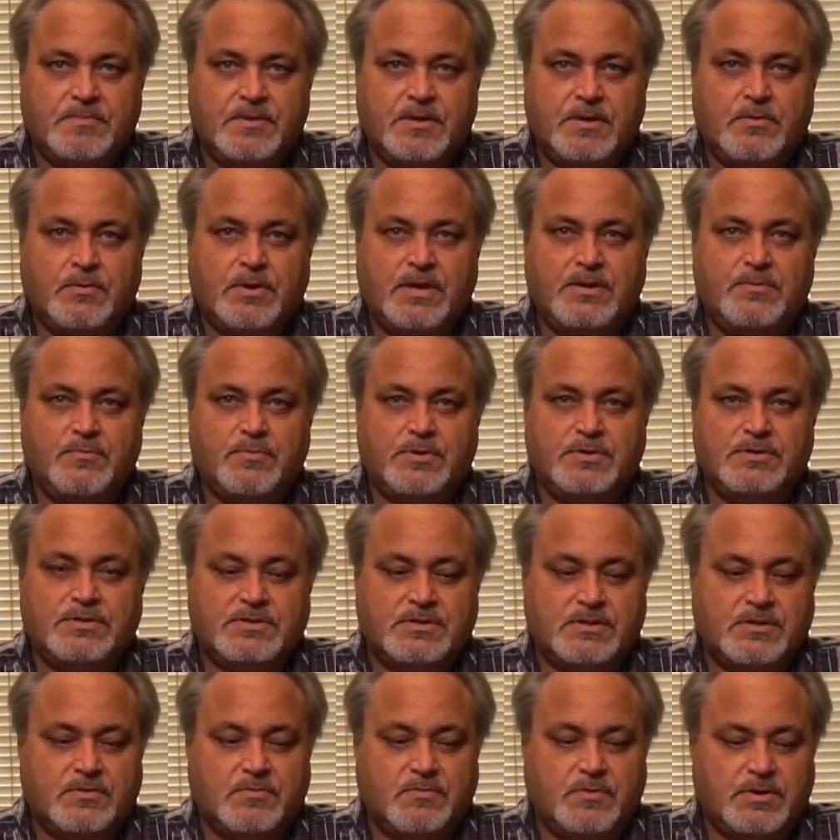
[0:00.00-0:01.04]
Green
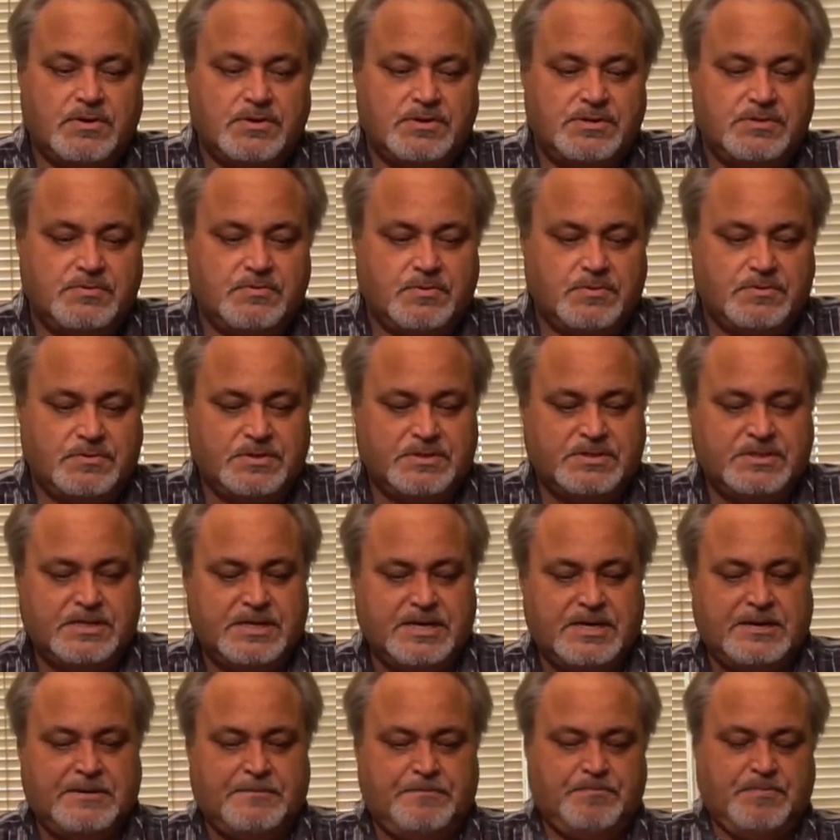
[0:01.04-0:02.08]
ones are the ones you want to
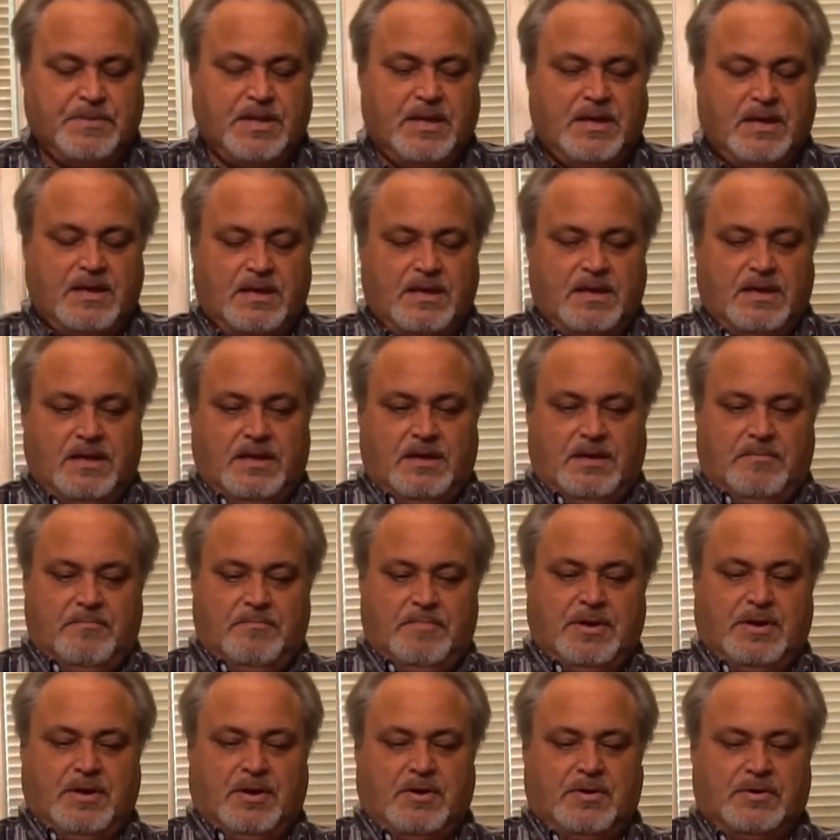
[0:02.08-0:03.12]
see
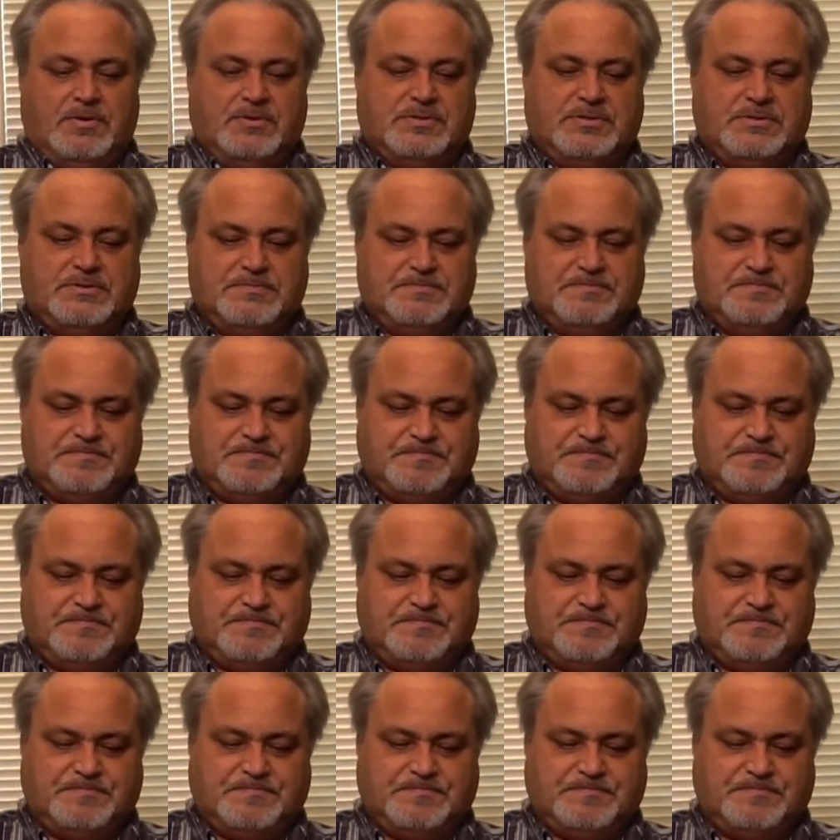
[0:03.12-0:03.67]
because